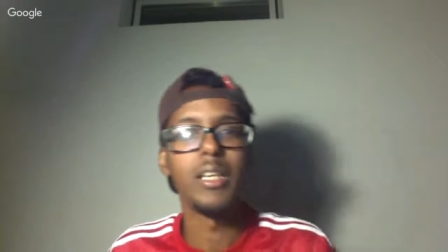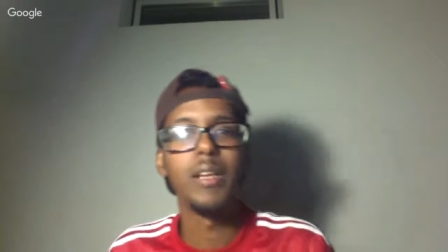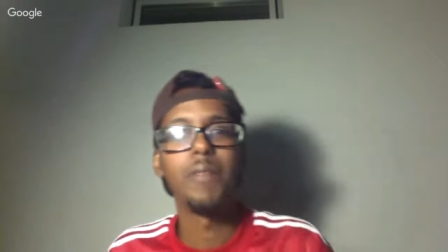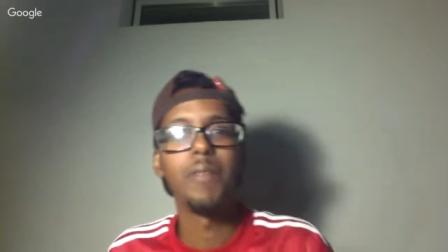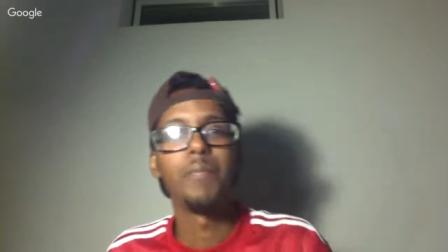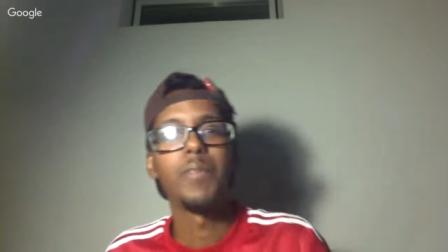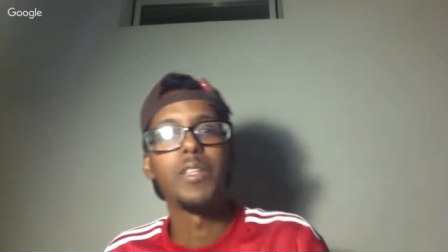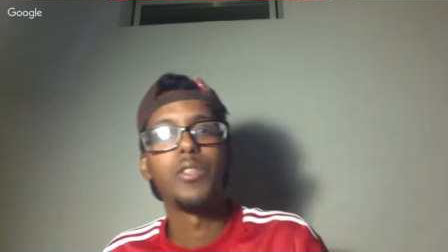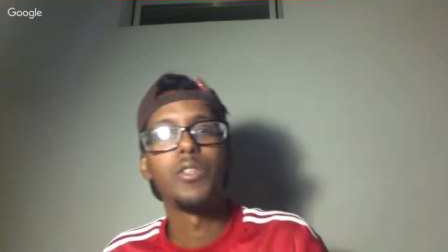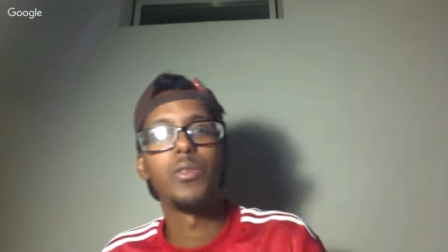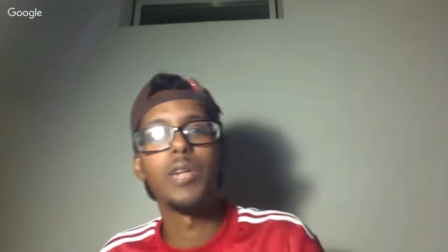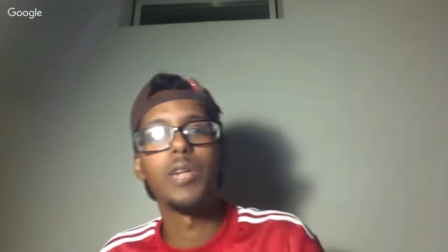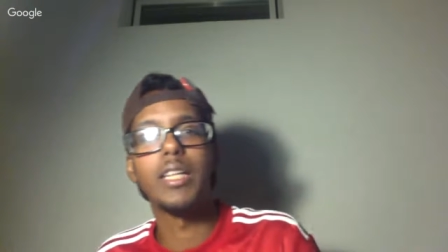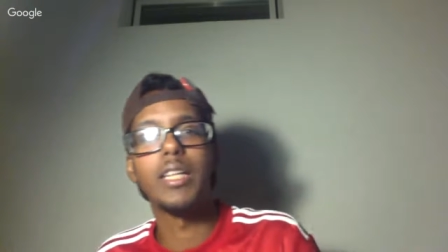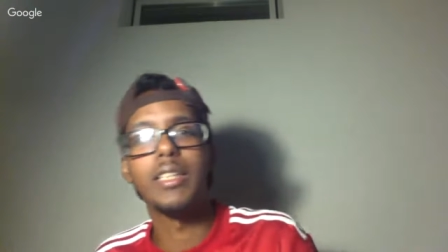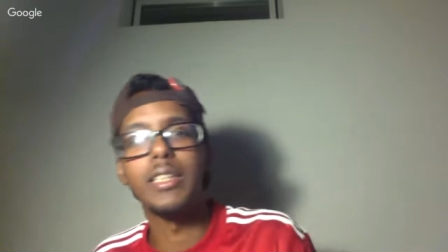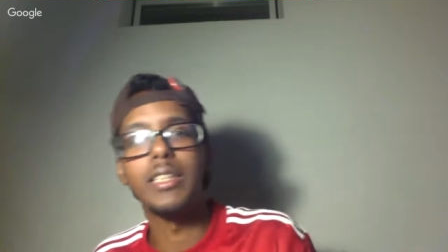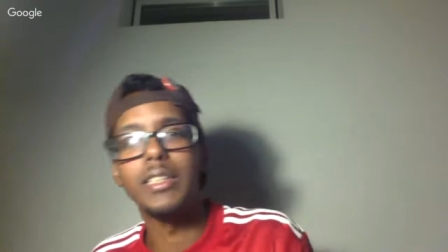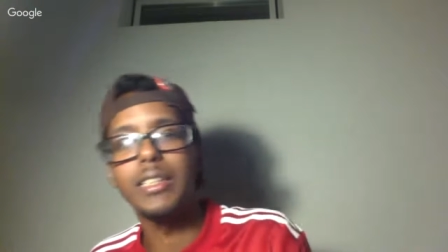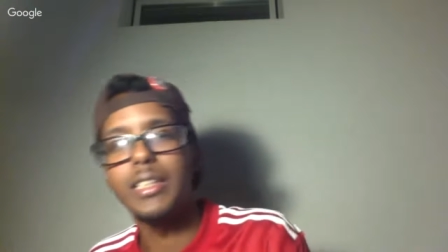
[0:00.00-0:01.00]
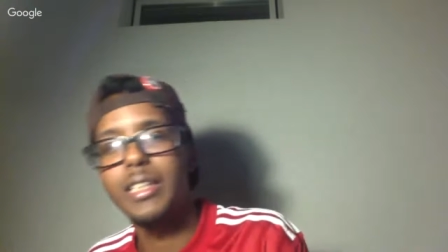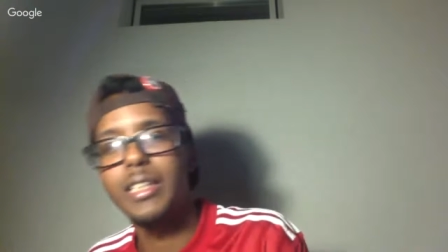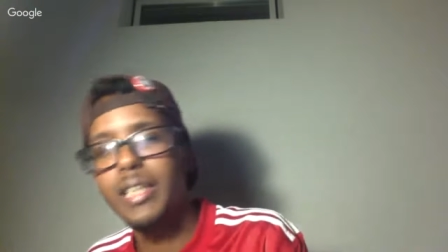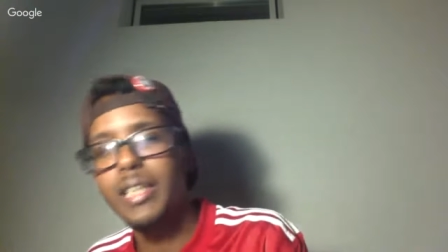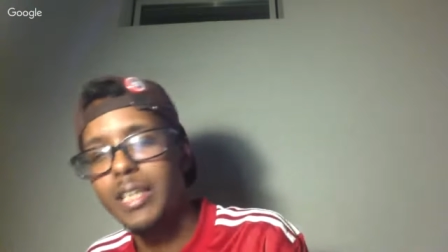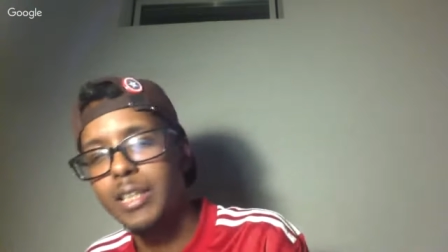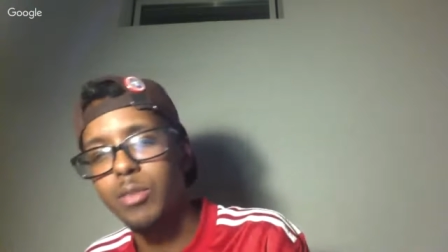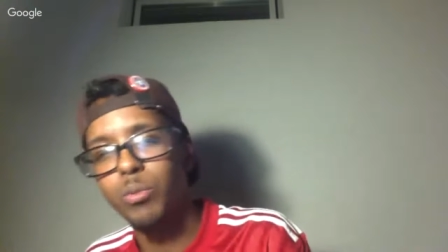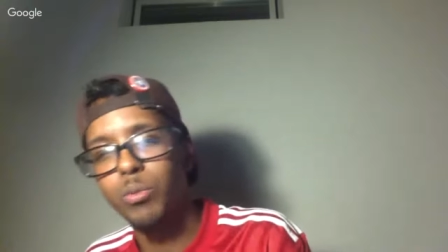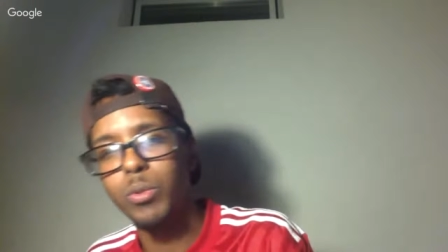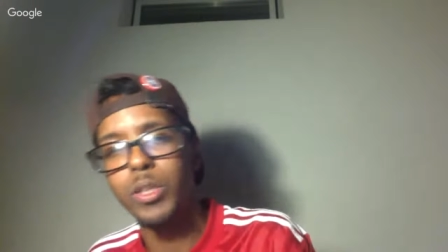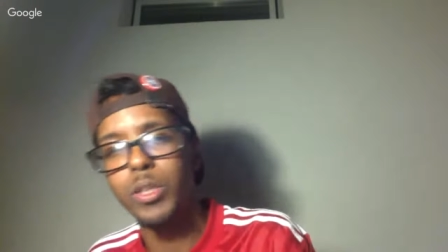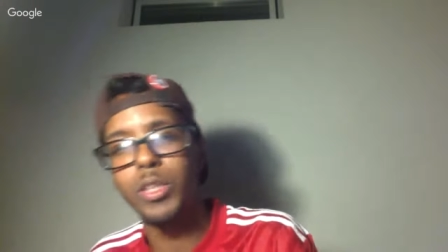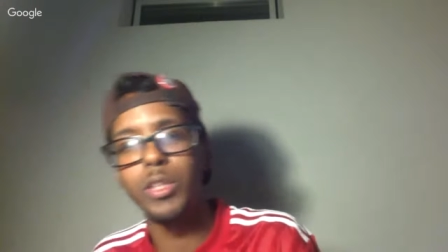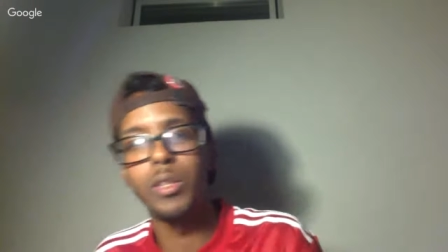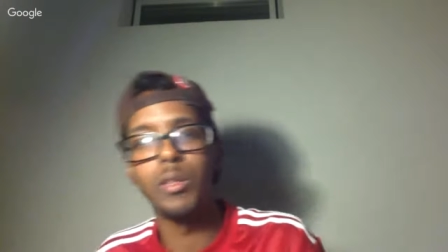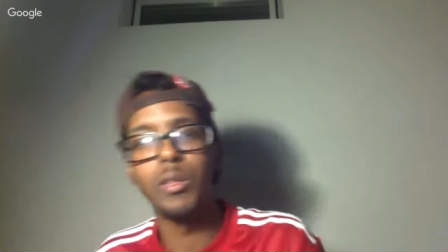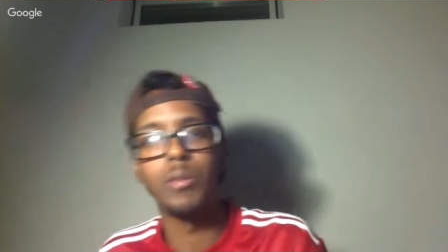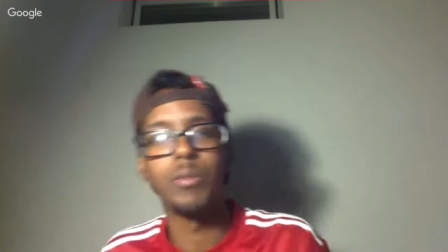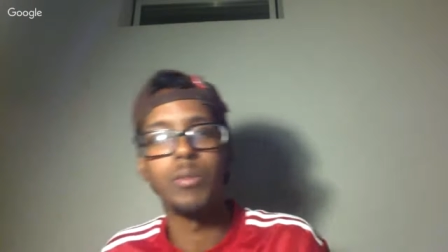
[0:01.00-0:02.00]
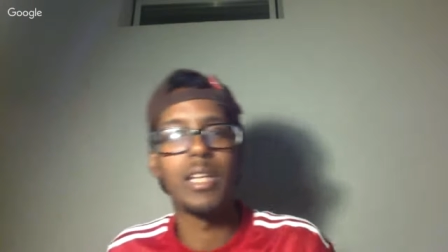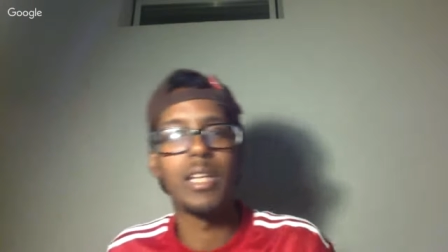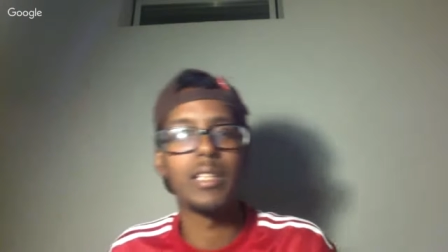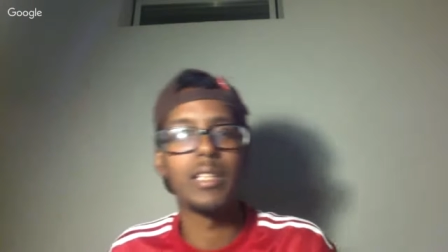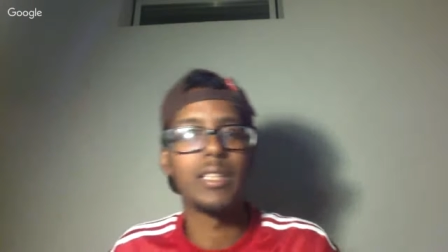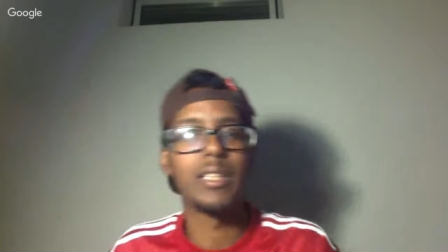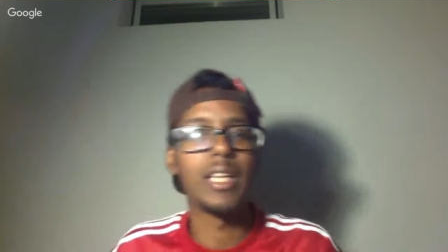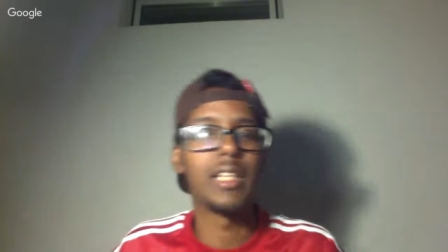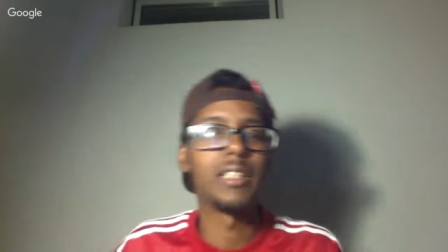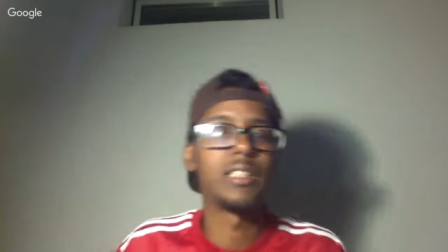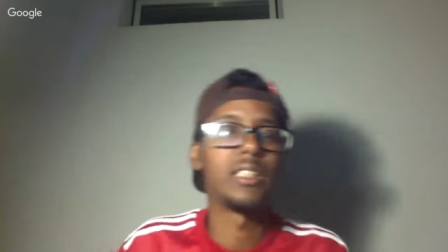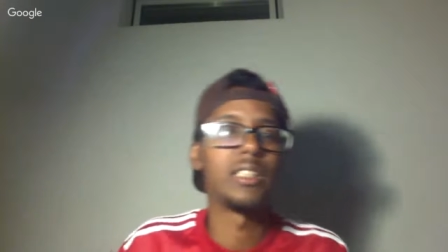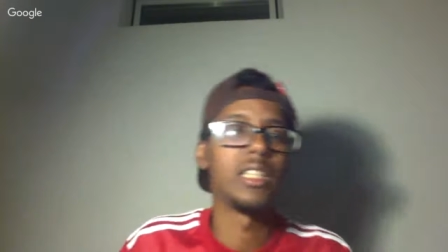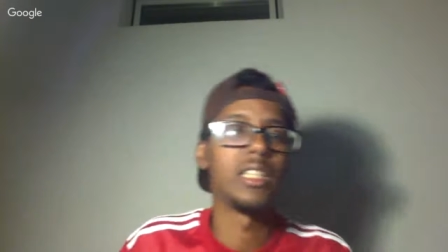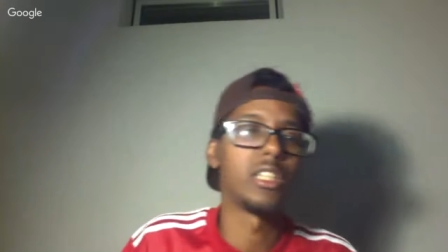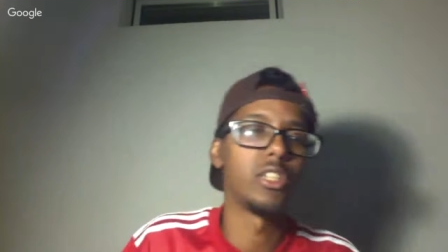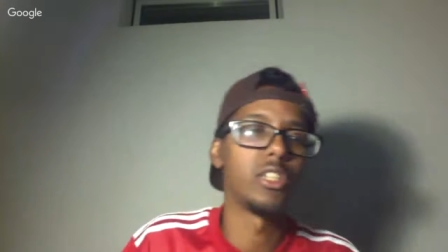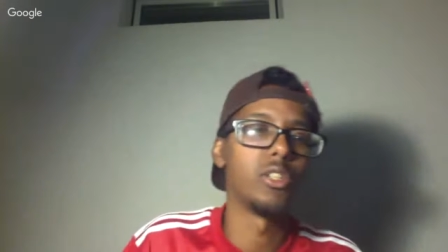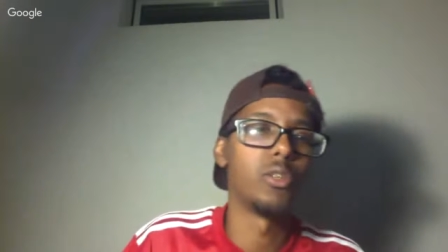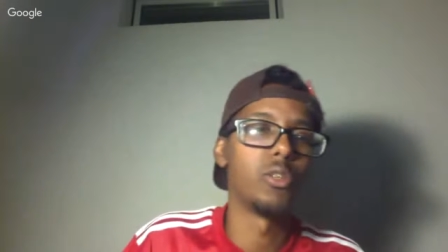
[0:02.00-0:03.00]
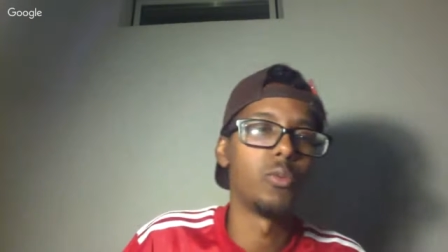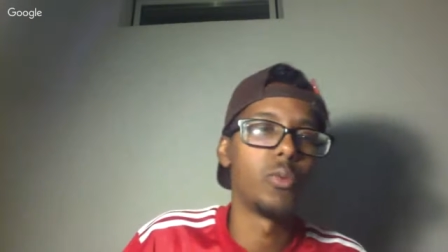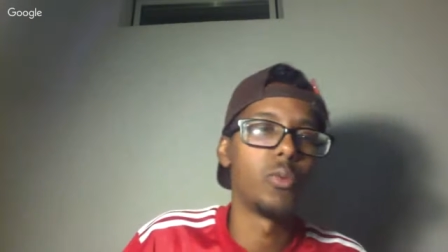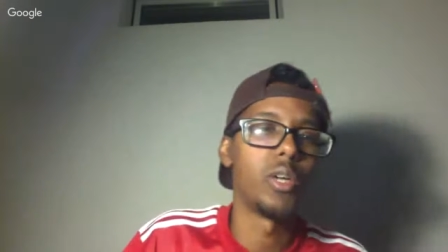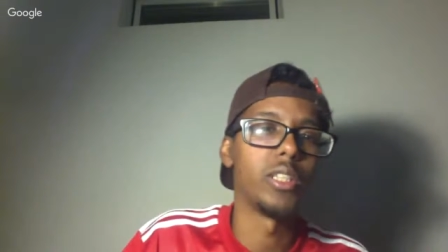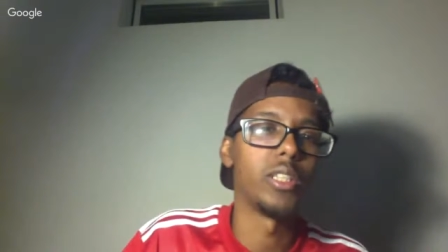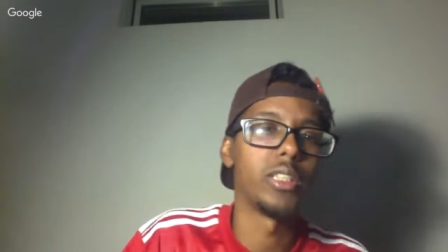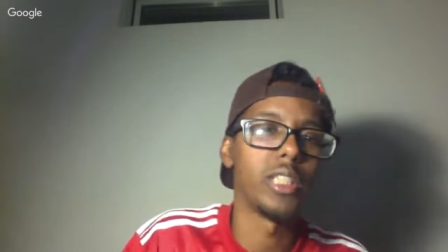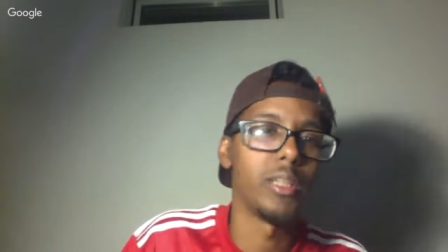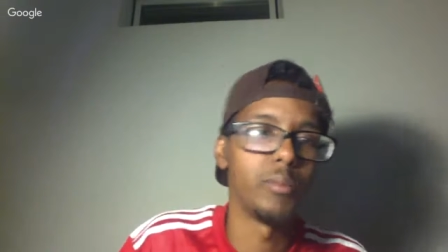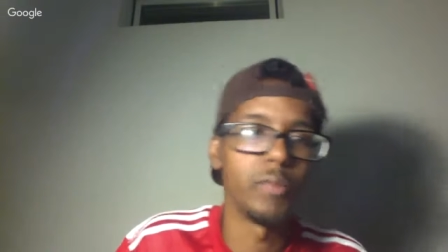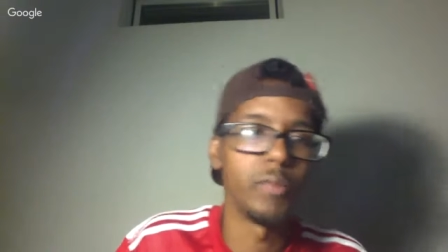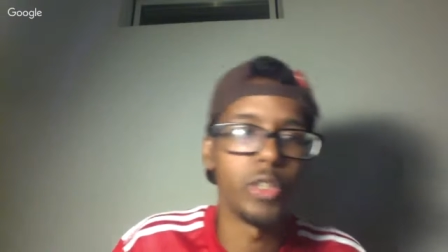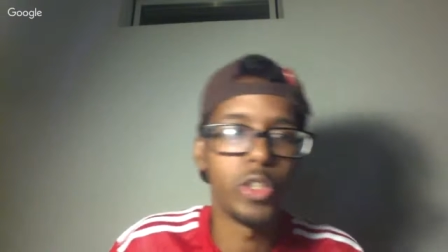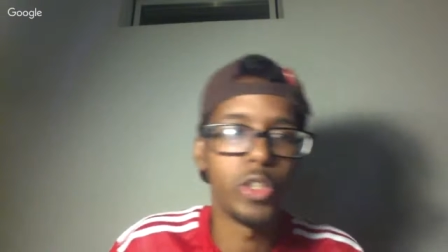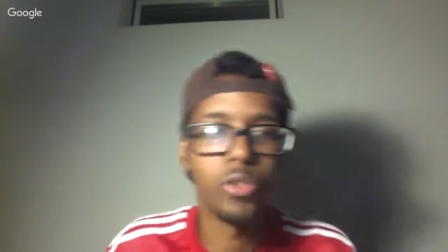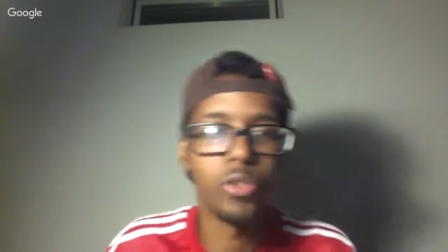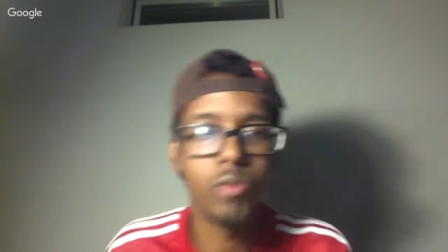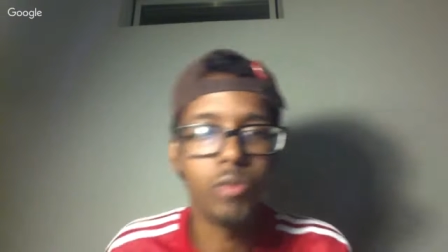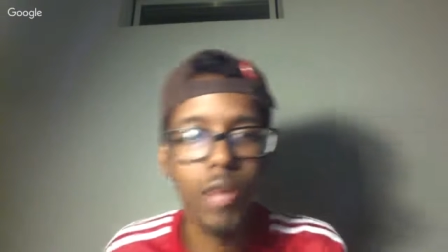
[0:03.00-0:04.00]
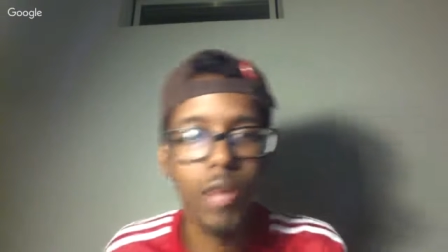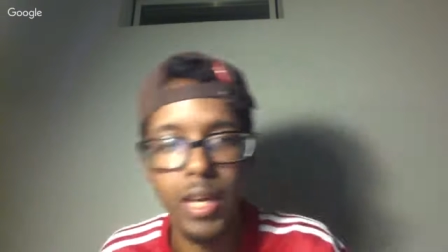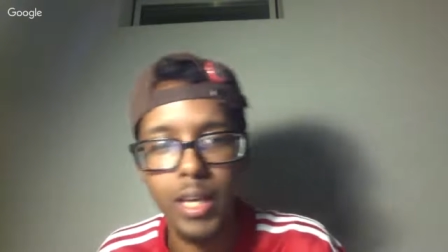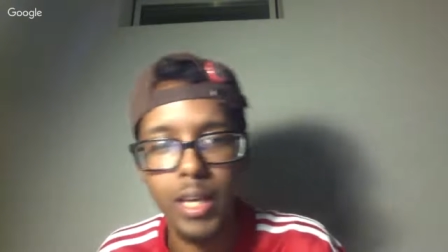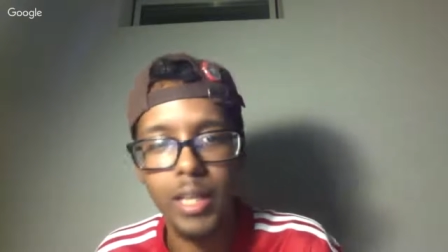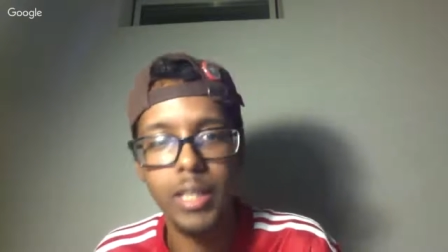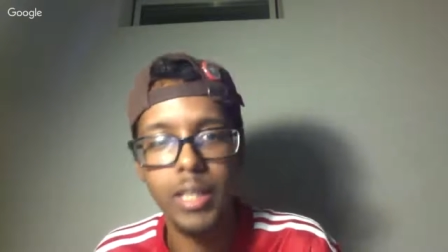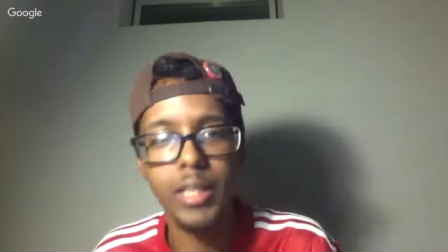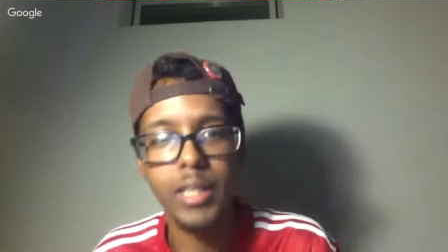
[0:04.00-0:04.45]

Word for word: you got this kid with him that, that Ezekiel wants him to train,